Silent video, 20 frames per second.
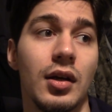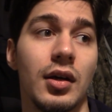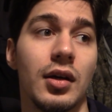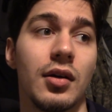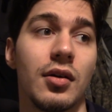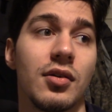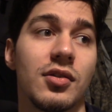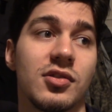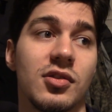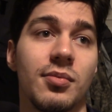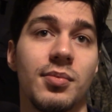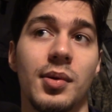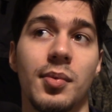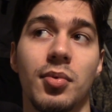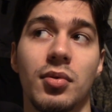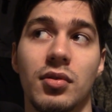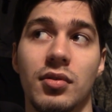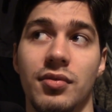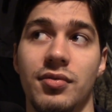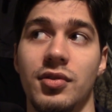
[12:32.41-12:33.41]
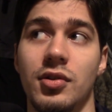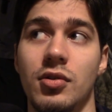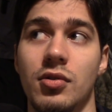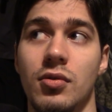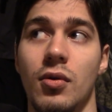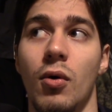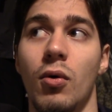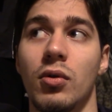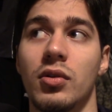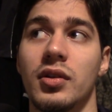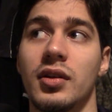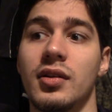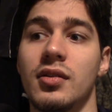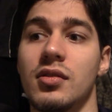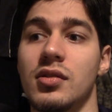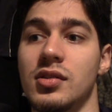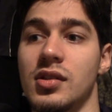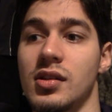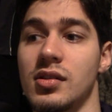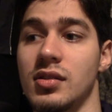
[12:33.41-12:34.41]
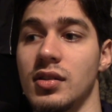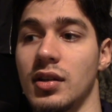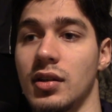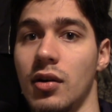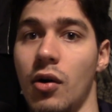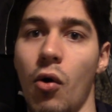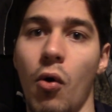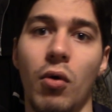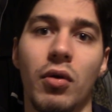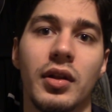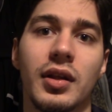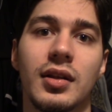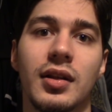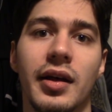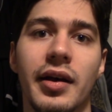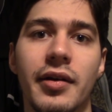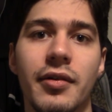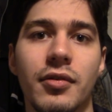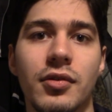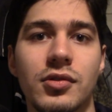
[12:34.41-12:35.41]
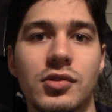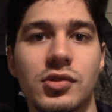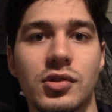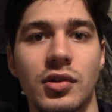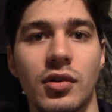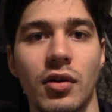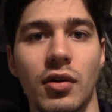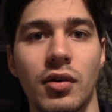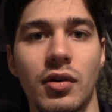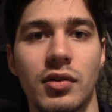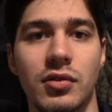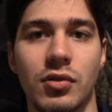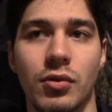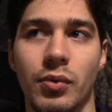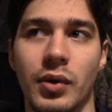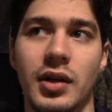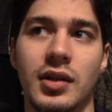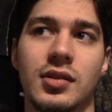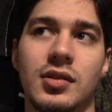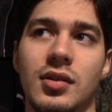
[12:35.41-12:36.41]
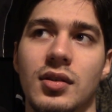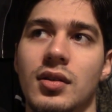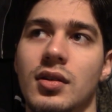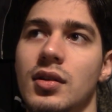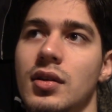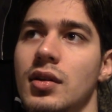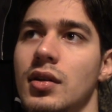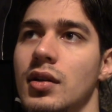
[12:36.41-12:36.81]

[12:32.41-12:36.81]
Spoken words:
You know, some people view Old English as like a holy language. You know, it's a way to